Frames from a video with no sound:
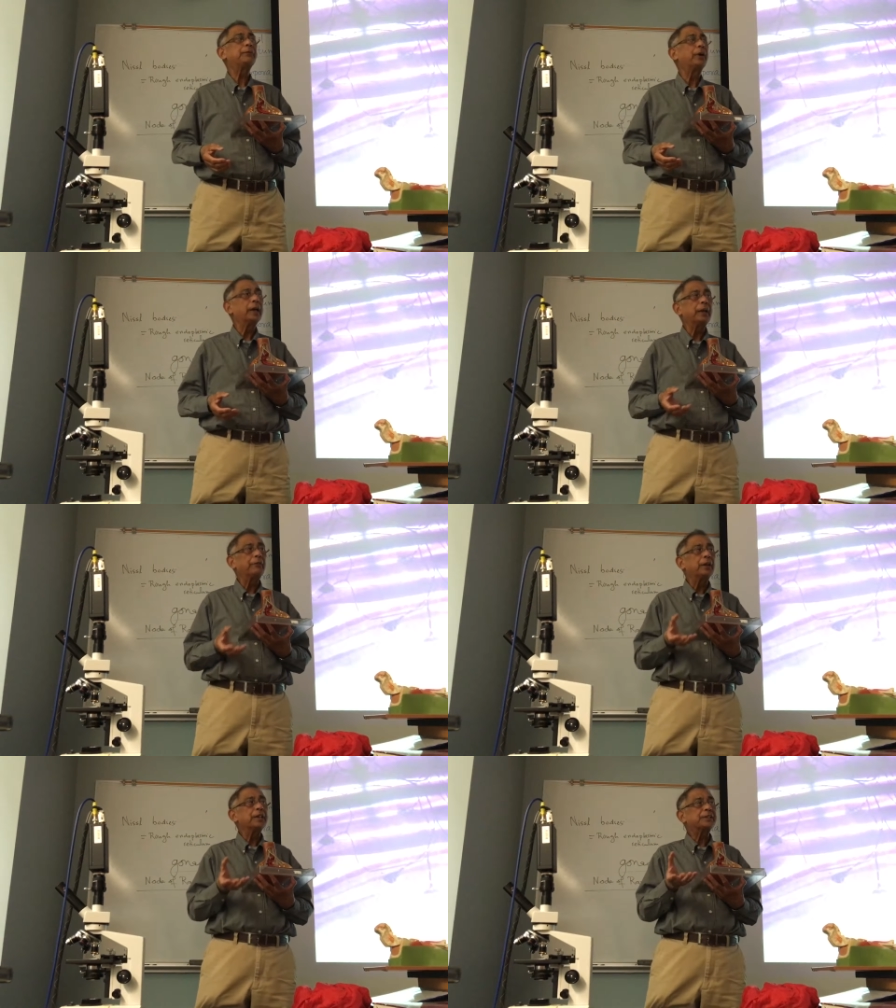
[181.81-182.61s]
a very,
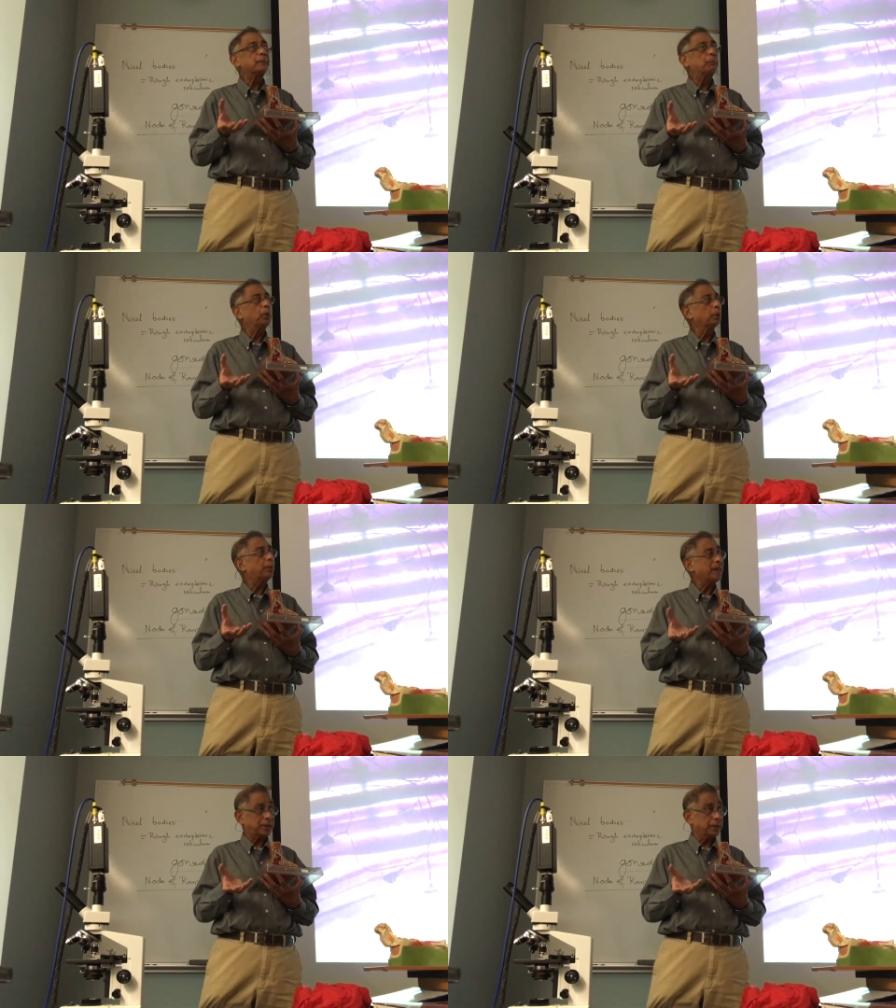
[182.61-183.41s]
very simple
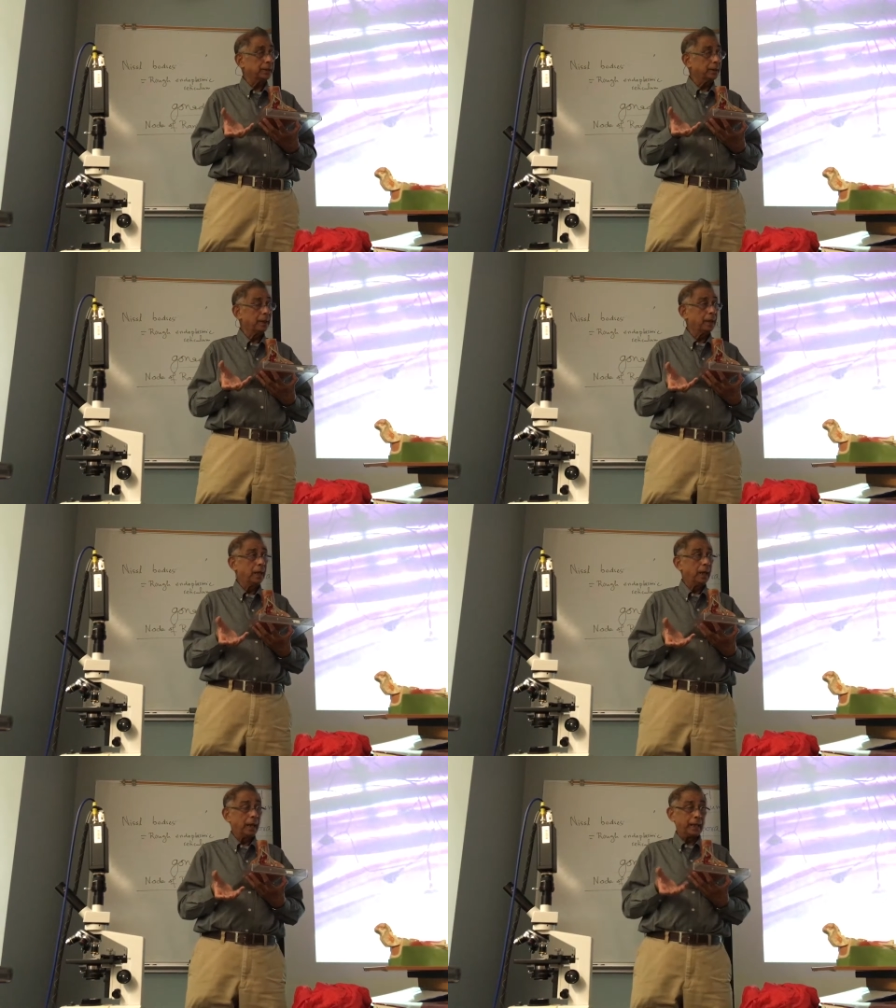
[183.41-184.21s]
question,
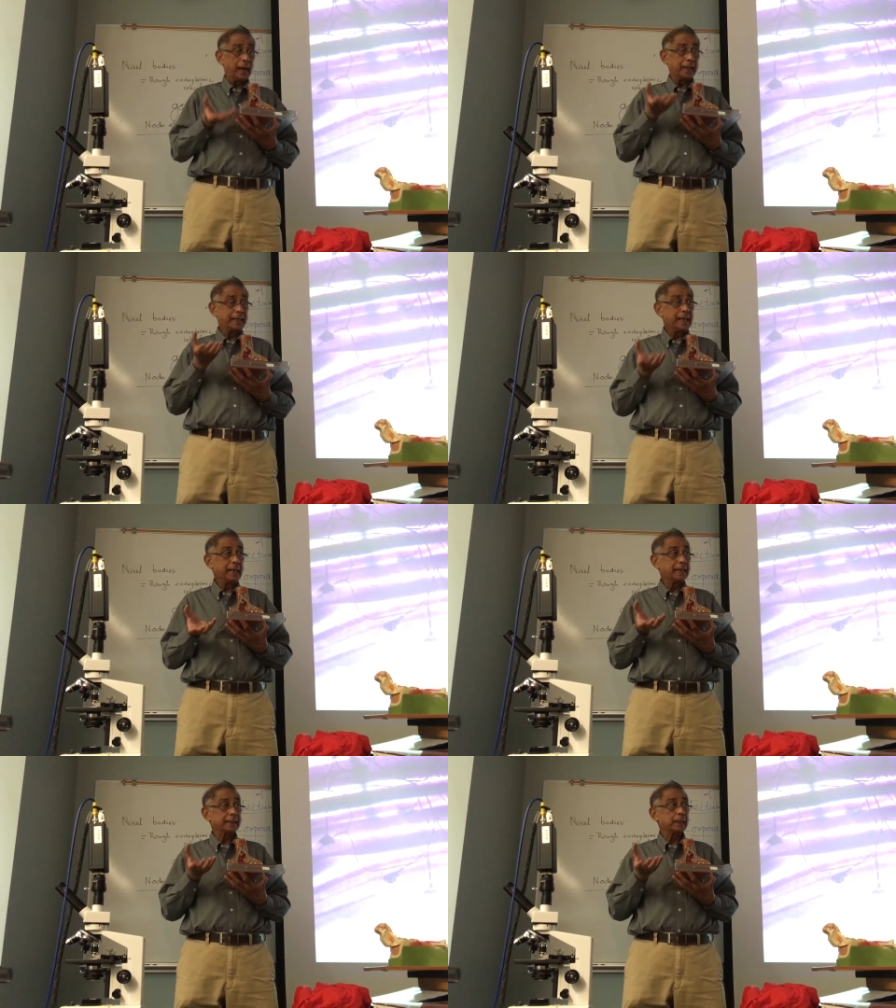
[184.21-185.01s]
and I
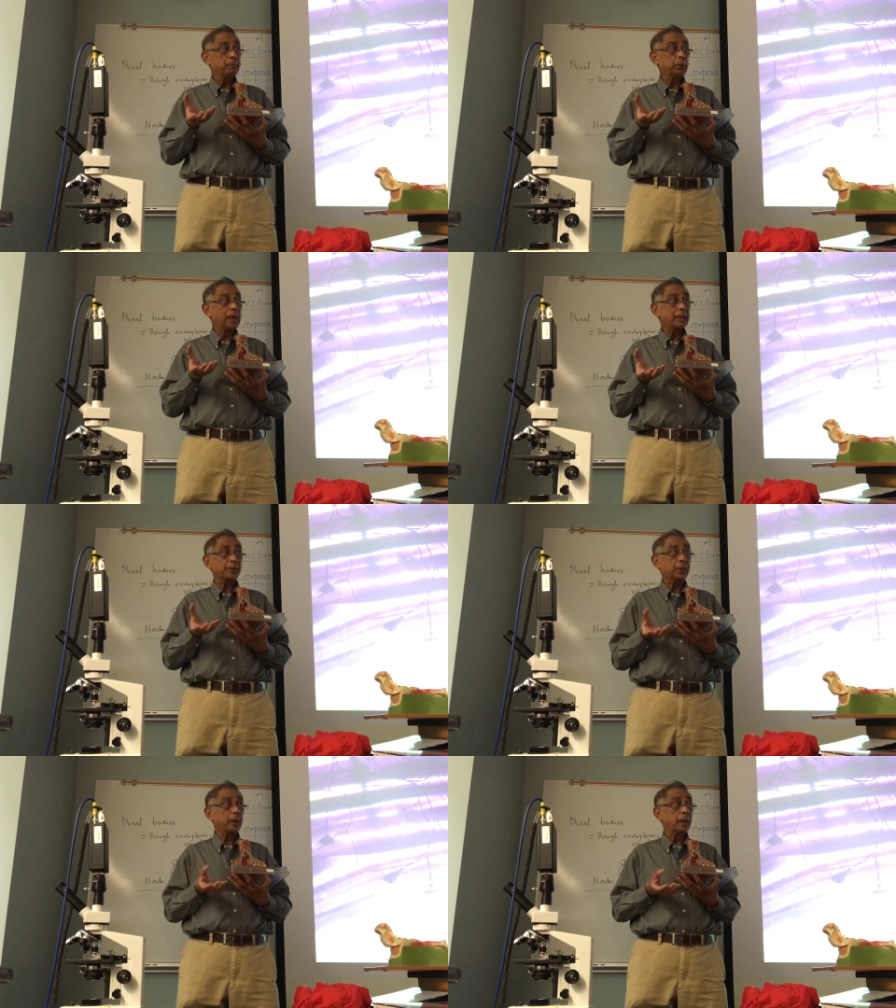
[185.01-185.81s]
need a simple
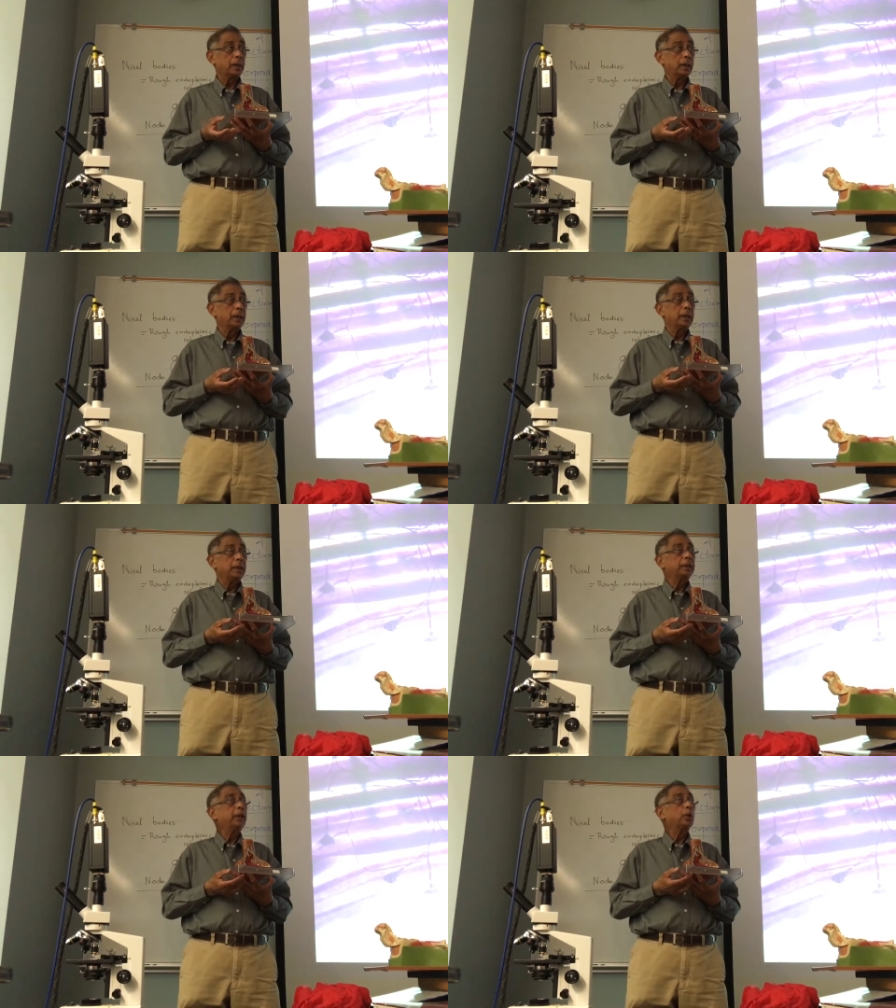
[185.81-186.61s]
answer.
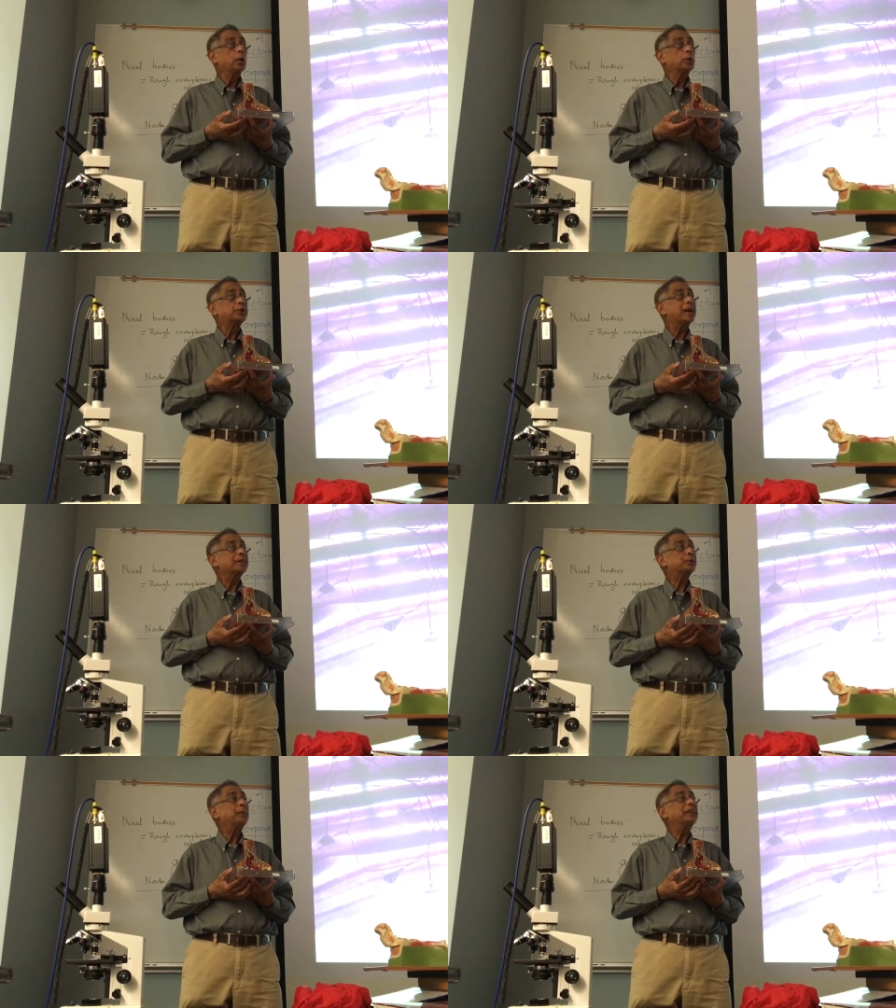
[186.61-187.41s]

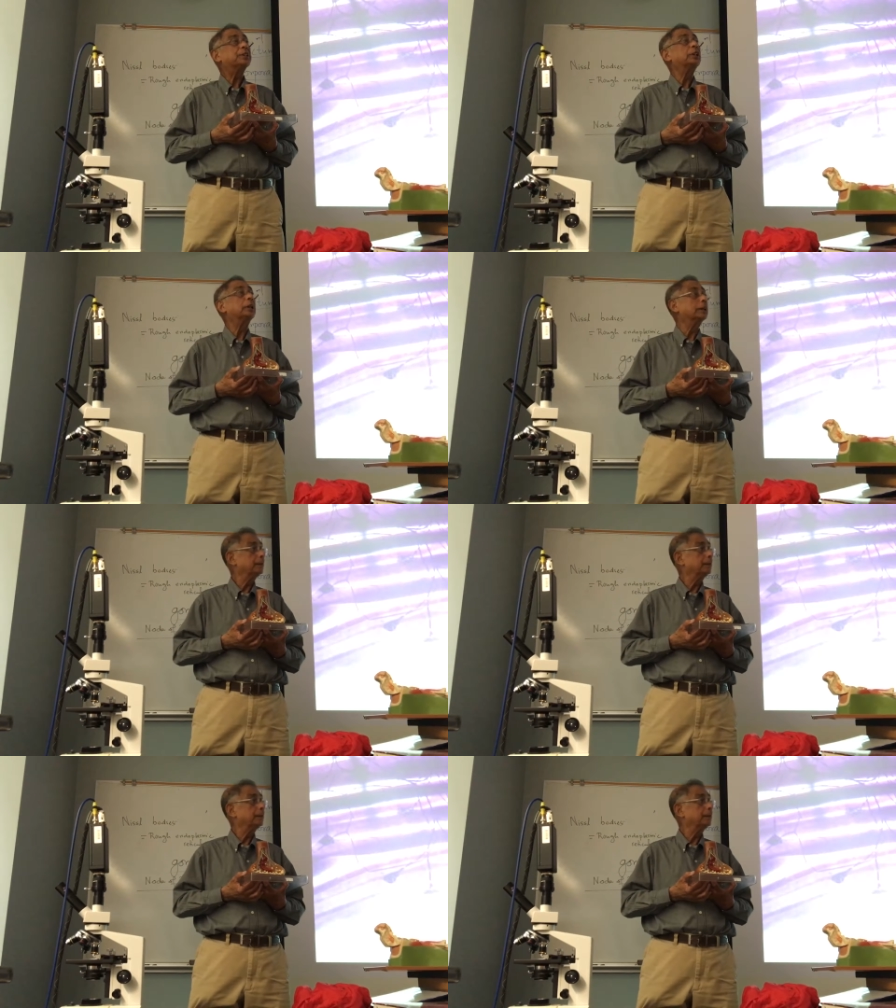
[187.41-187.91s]
Neurotransmitter.